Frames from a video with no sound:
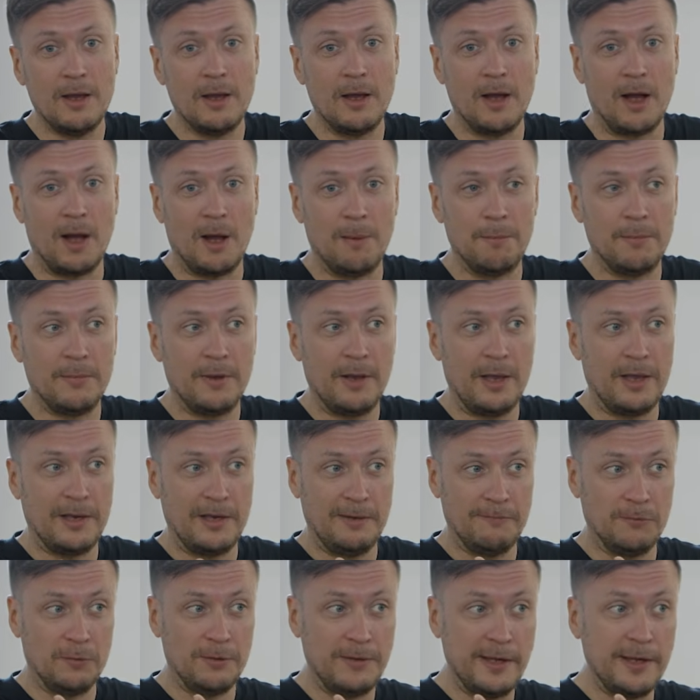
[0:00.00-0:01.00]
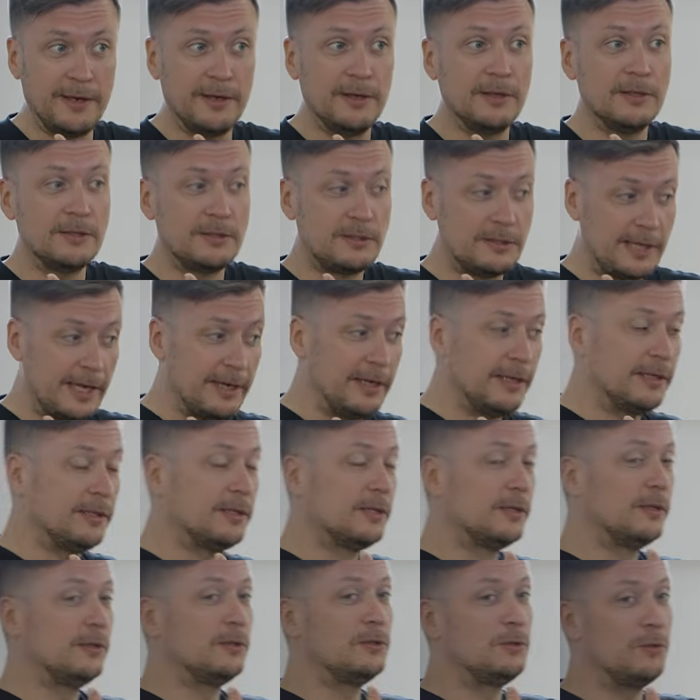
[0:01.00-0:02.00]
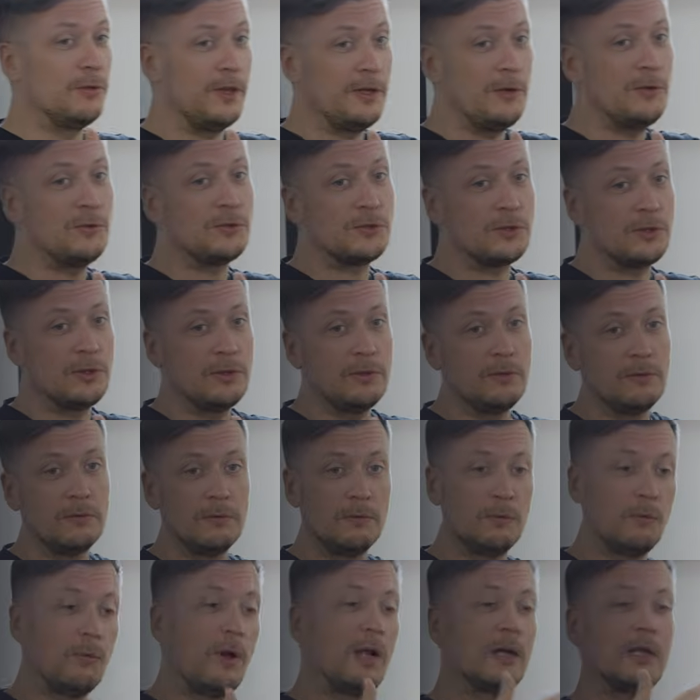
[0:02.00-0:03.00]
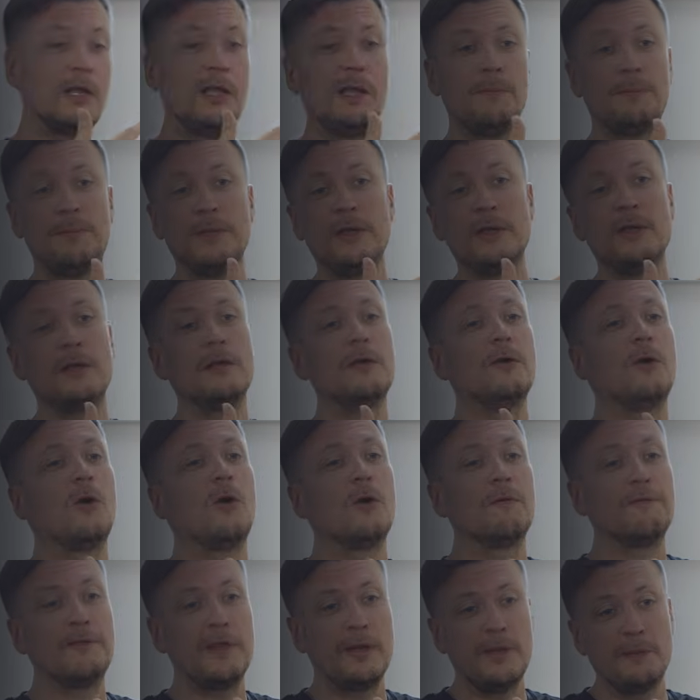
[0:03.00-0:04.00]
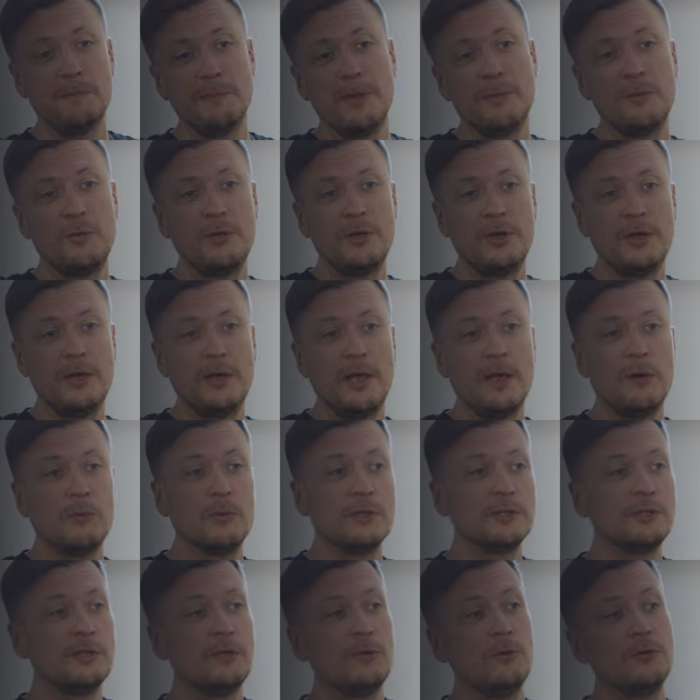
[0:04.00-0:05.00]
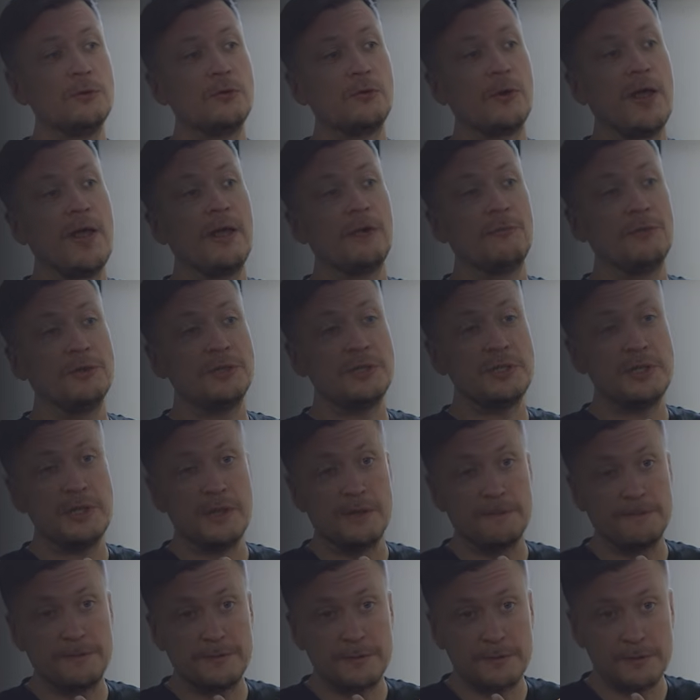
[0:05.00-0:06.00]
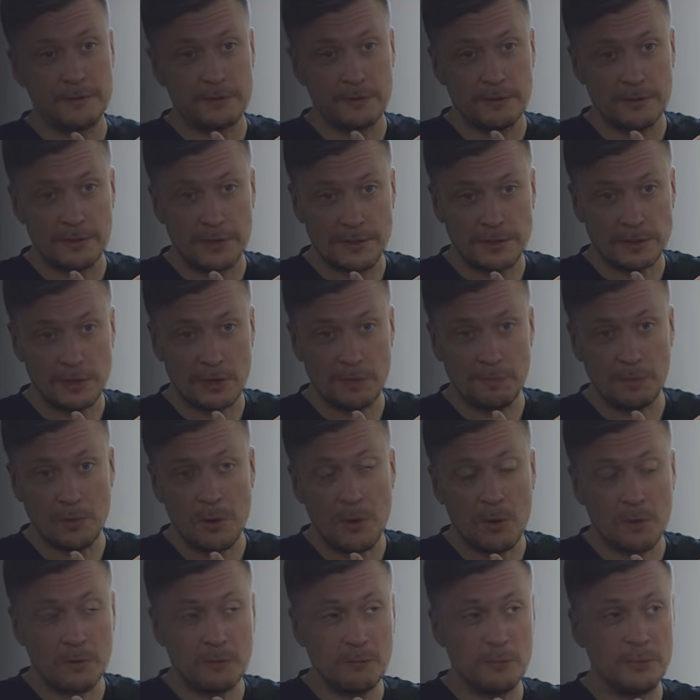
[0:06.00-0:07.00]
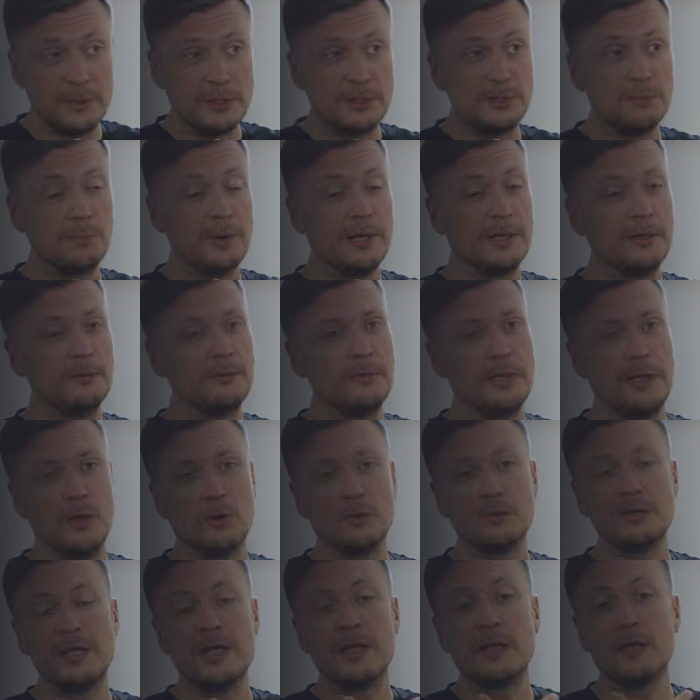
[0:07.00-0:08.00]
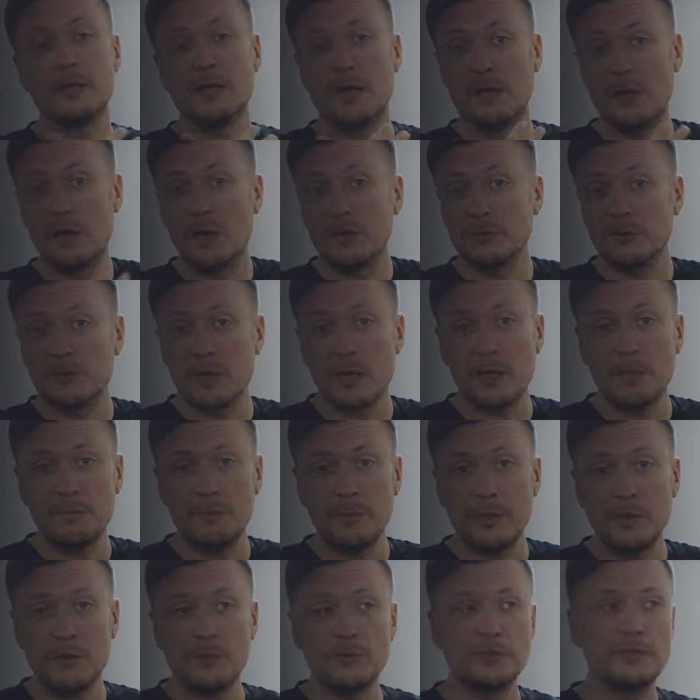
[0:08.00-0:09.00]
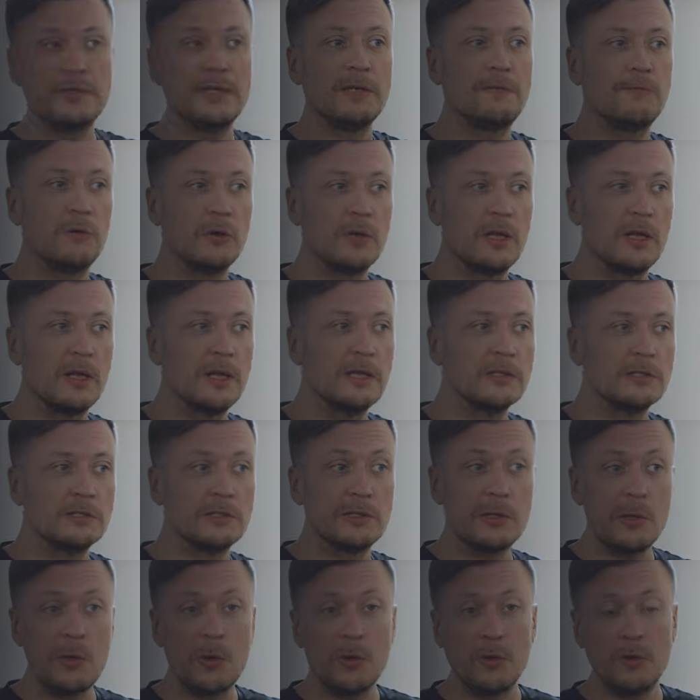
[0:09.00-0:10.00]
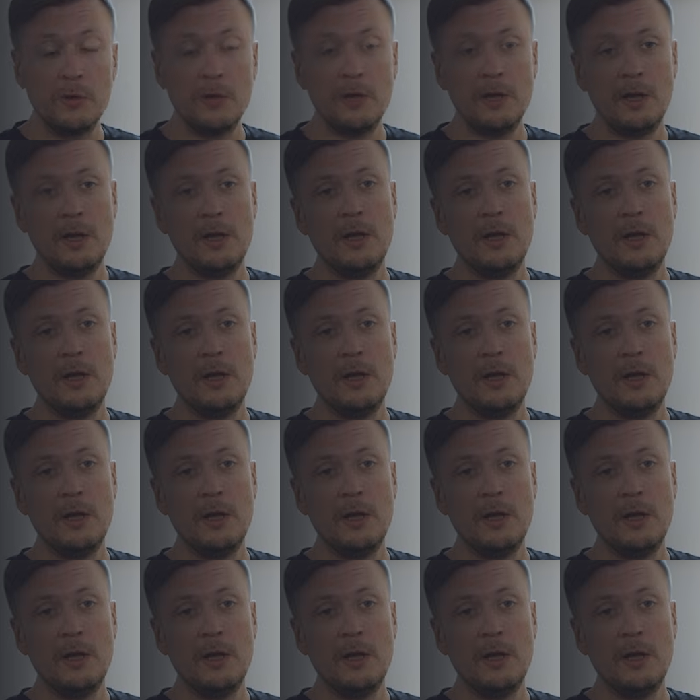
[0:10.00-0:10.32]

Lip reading: And it would then send it to the user while keeping all of that in memory. And once the user had received the entire blob, which might take a long time because networking is slow,